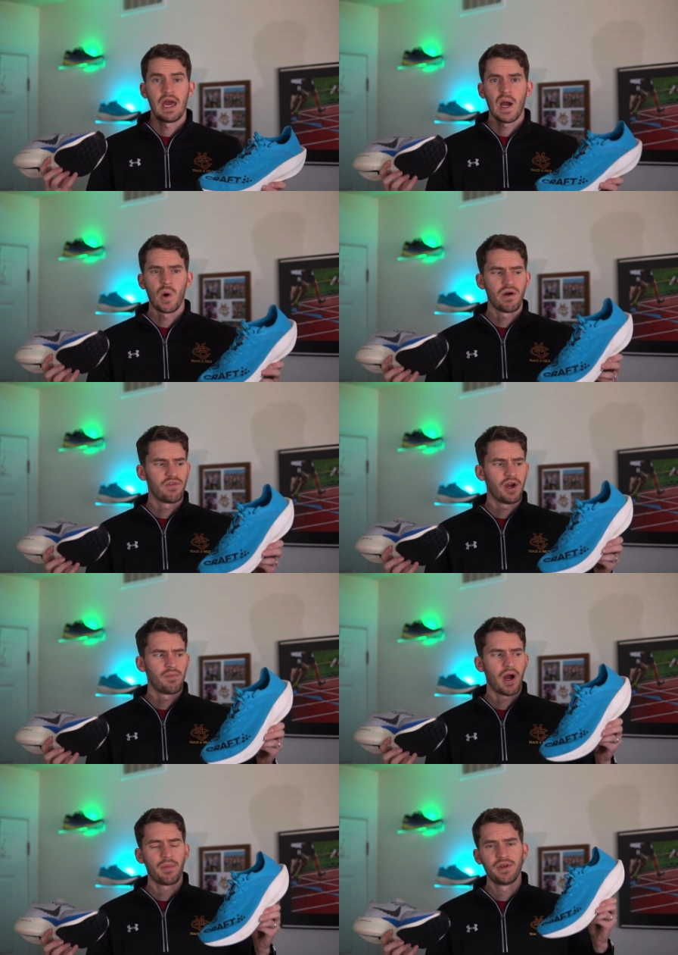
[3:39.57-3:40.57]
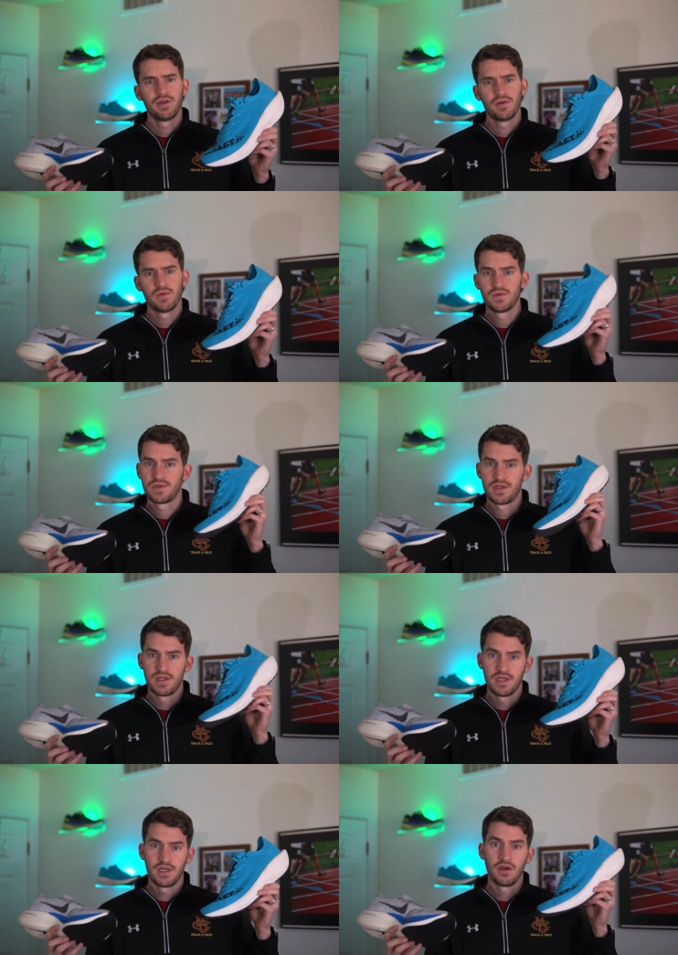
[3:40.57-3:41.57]
However, I'd probably use
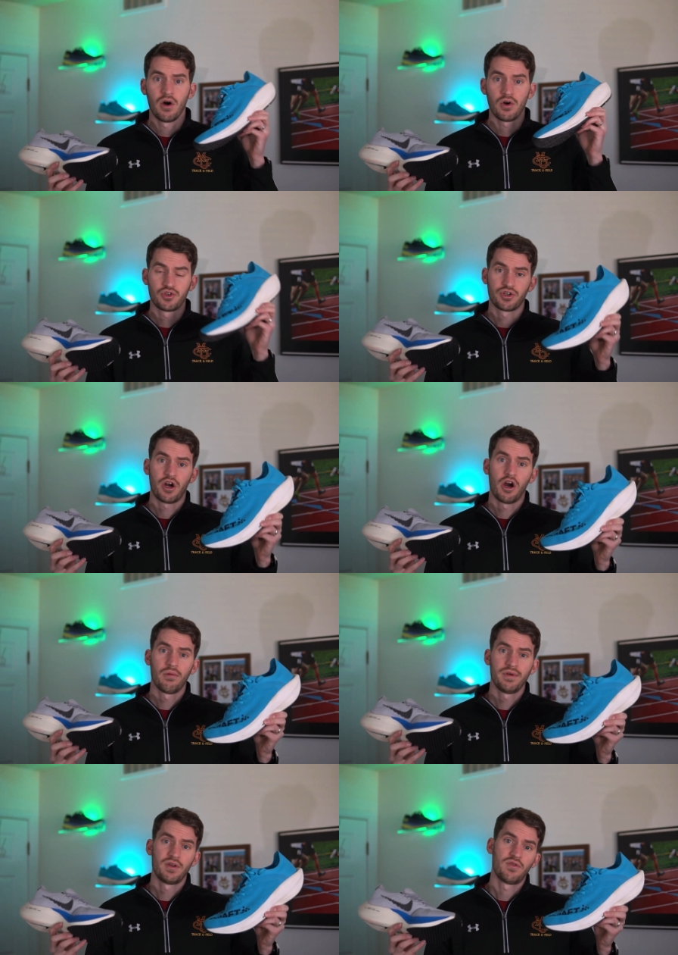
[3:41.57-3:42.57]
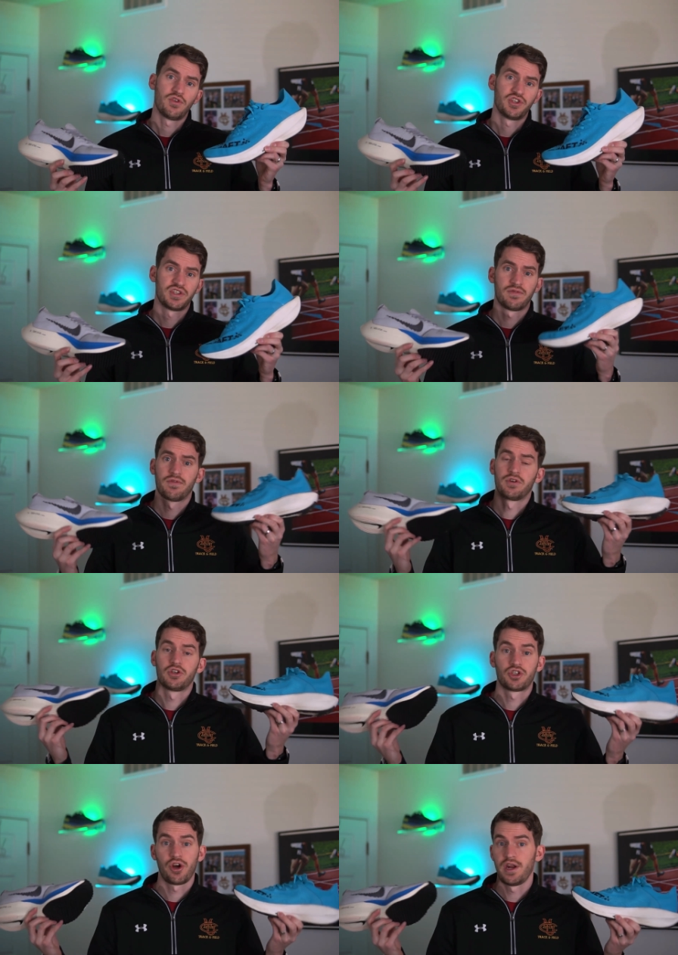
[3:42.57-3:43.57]
the Ultra Carbon just for
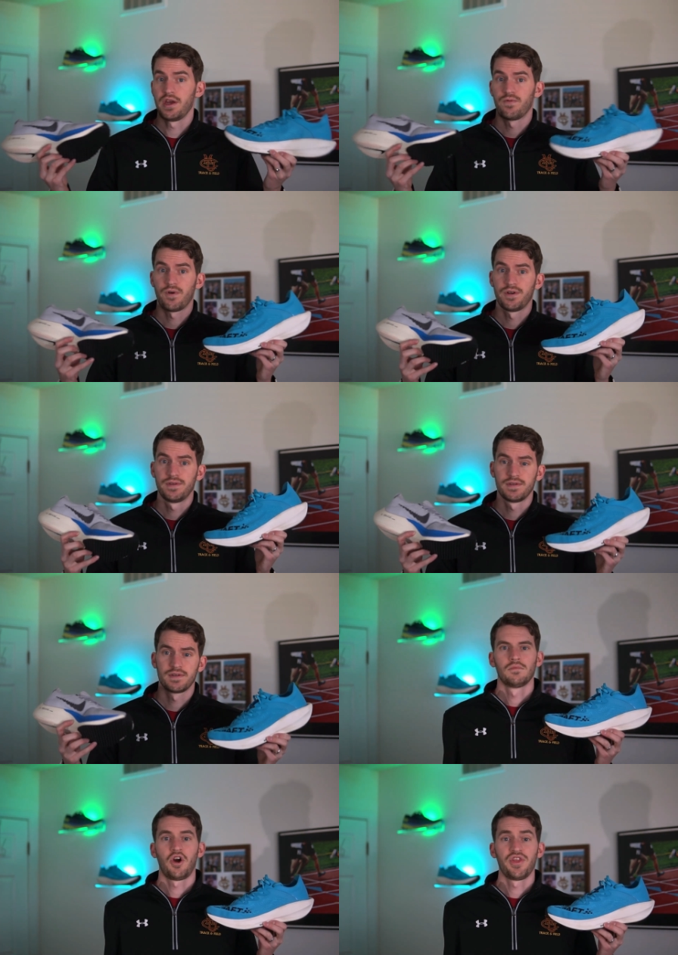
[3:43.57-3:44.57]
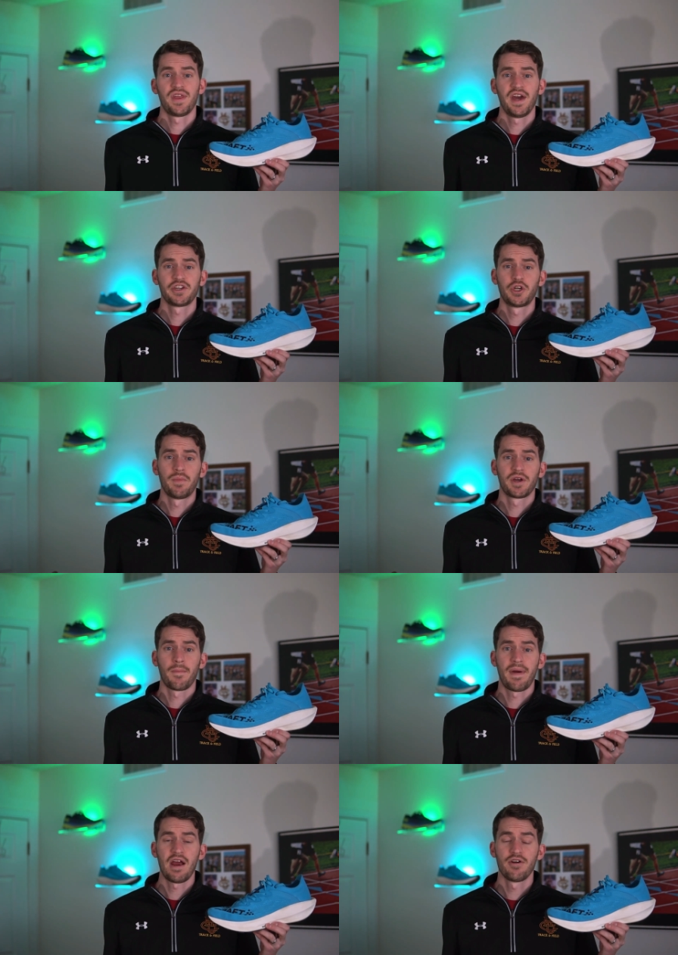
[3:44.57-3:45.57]
training runs. Alright, the next shoe I'm going to
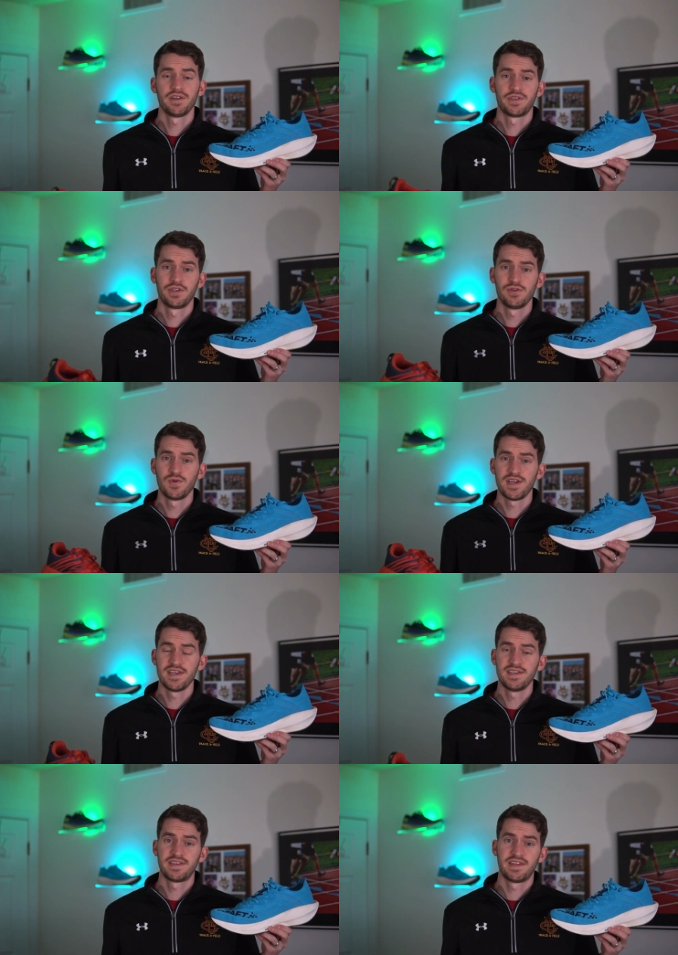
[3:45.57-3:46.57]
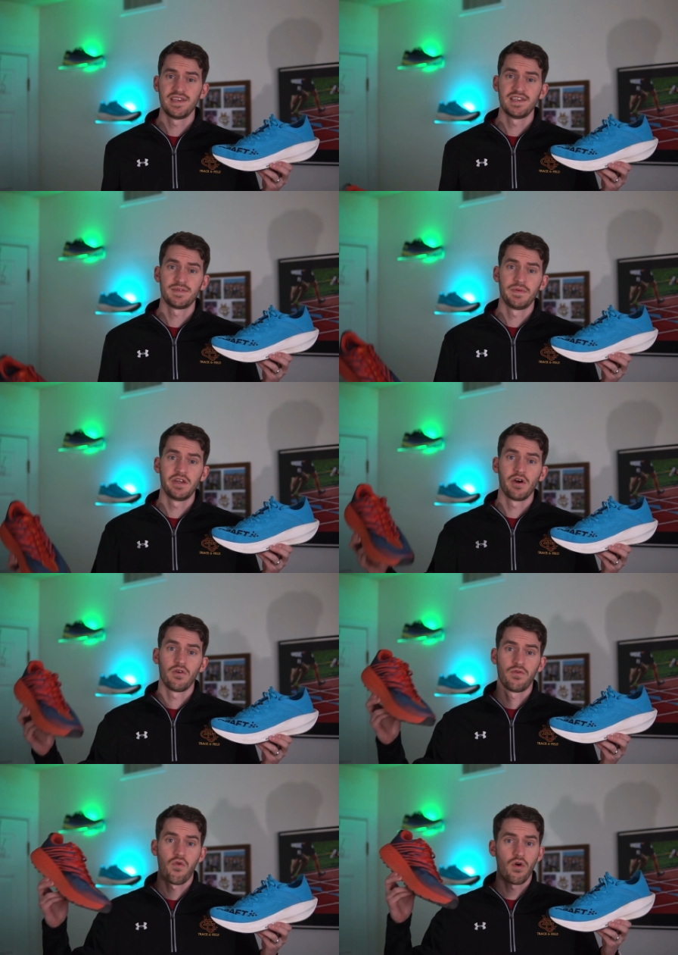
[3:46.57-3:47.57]
compare it to is the
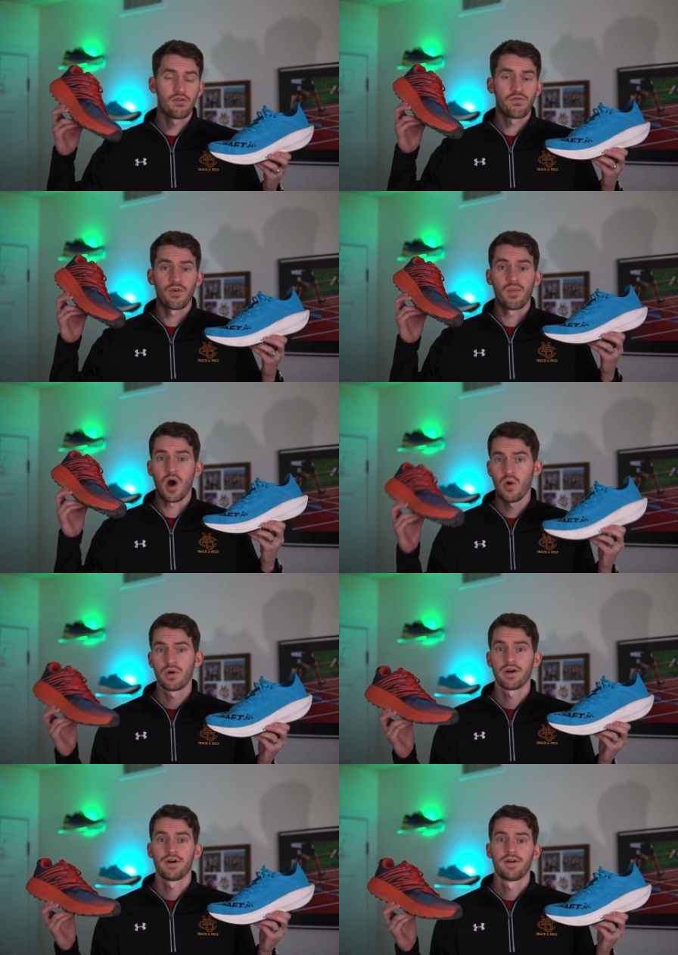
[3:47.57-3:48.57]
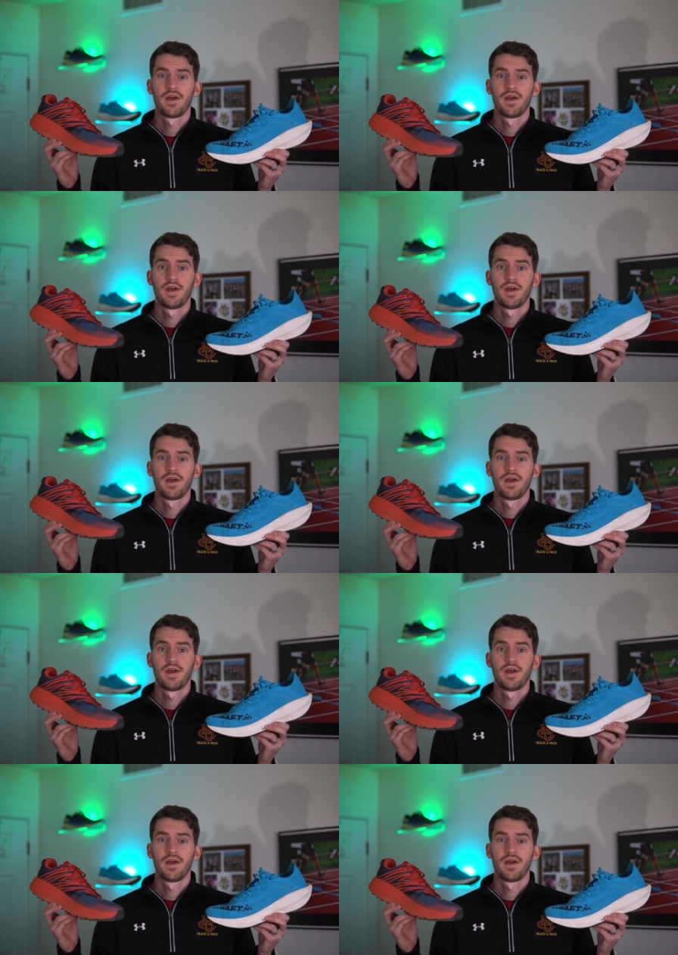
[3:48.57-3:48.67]
Speedgoat 4 from Hoka.